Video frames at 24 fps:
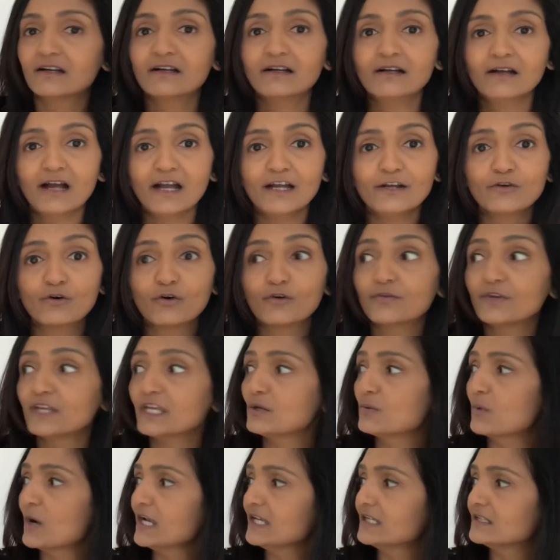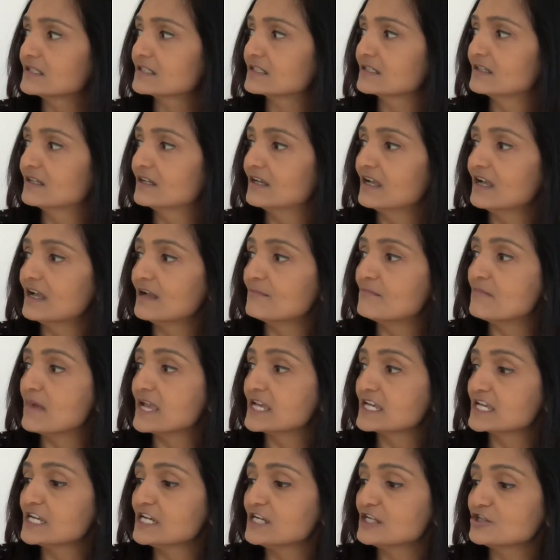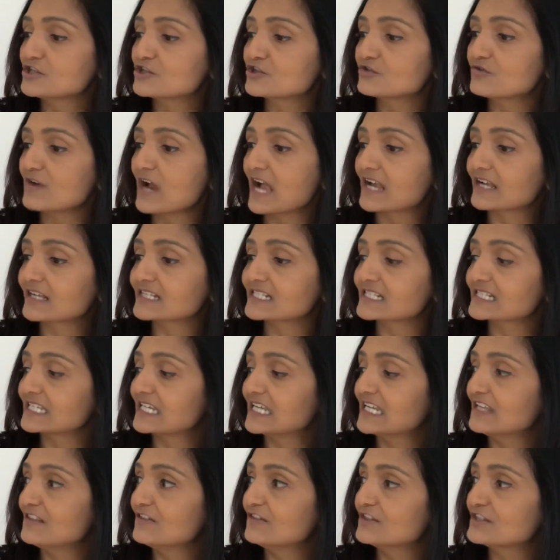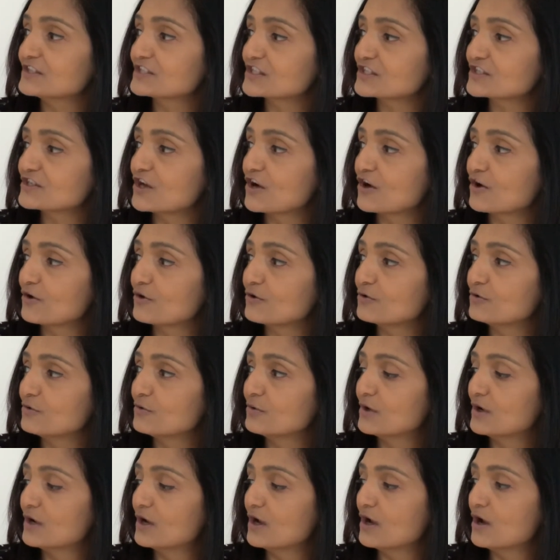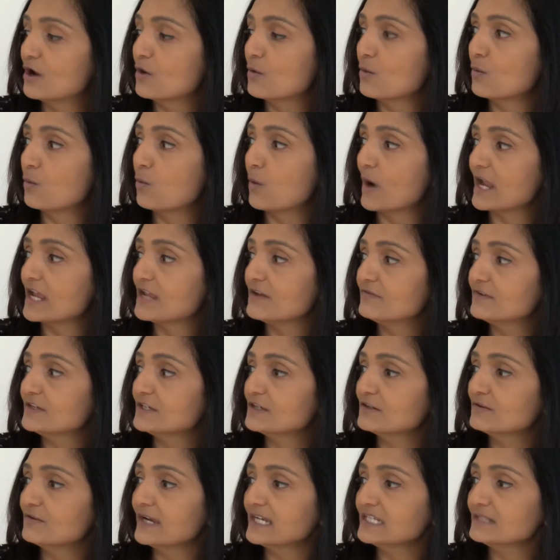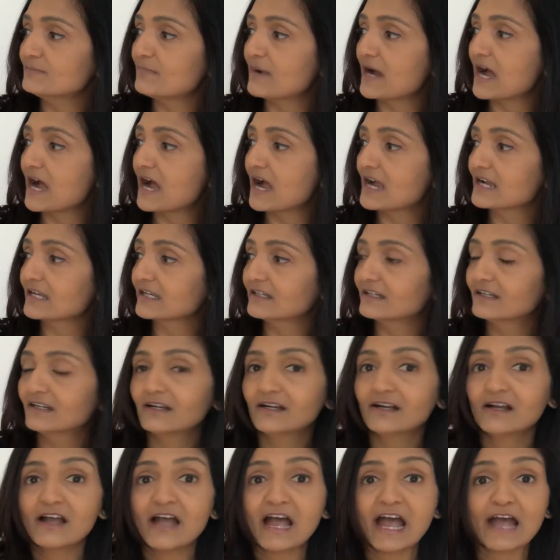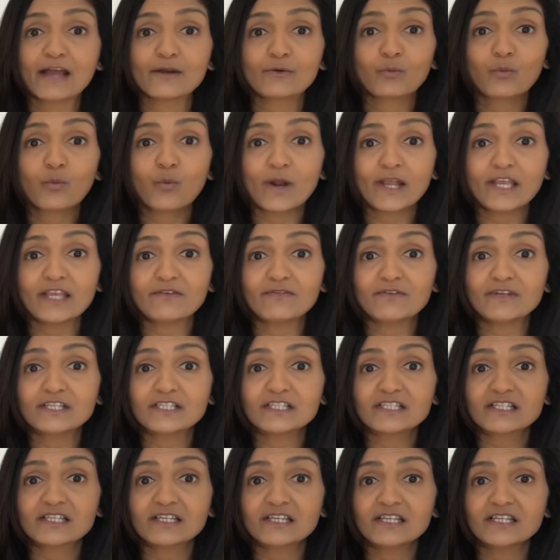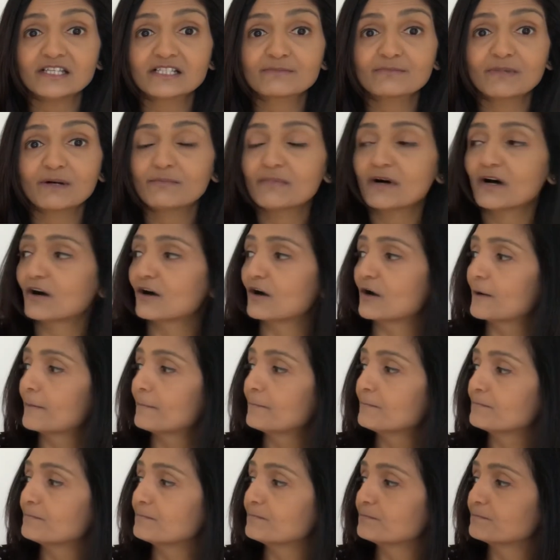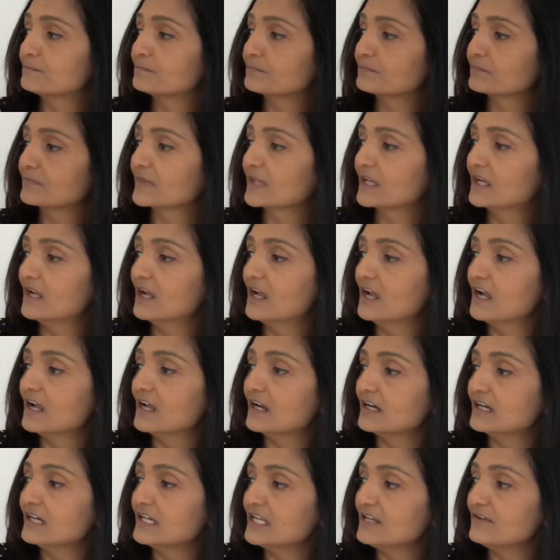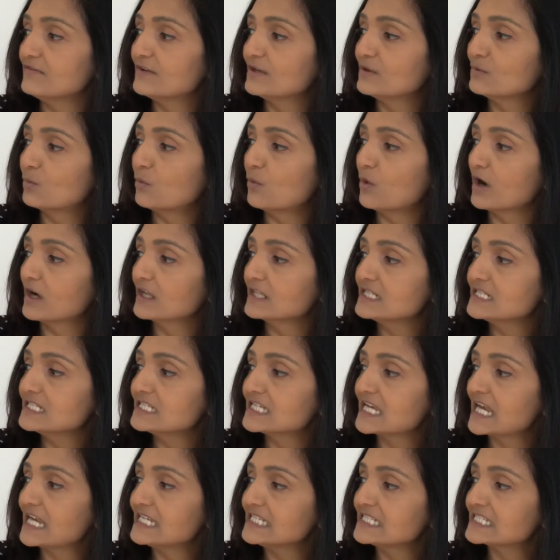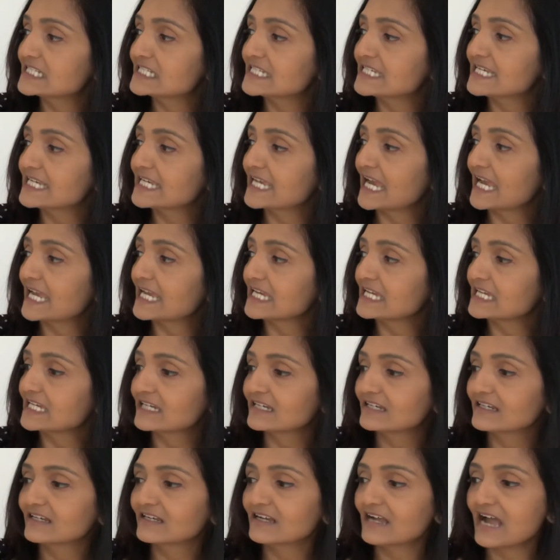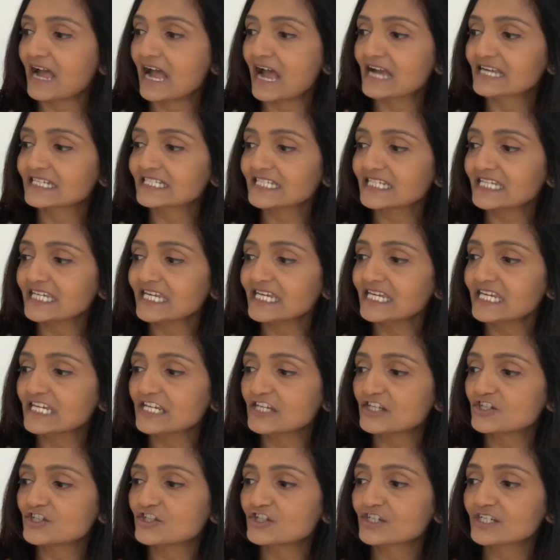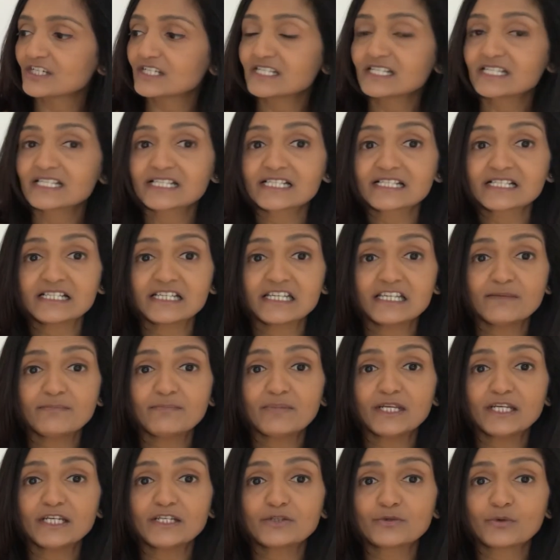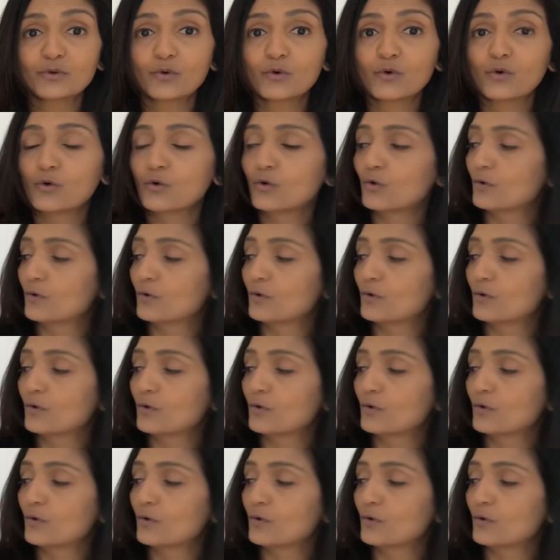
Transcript: And off he went, making tracks in the snow, waving a red bag and waving to his mama, leaving one tasty cake at each sleepy door,